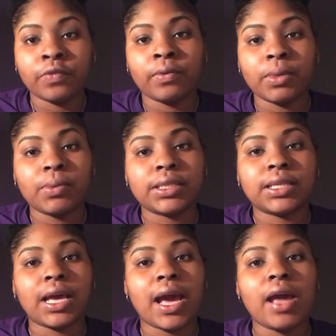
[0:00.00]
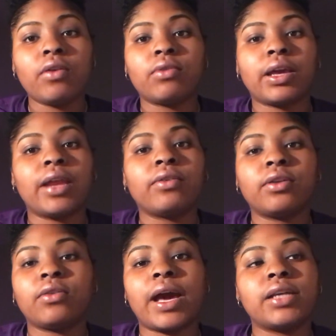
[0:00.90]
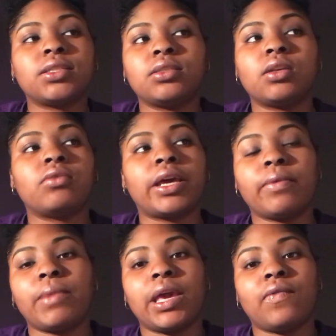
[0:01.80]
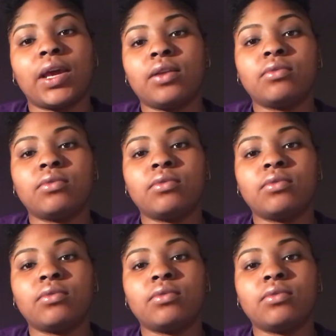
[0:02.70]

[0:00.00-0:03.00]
for me because I don't know. I just don't like math.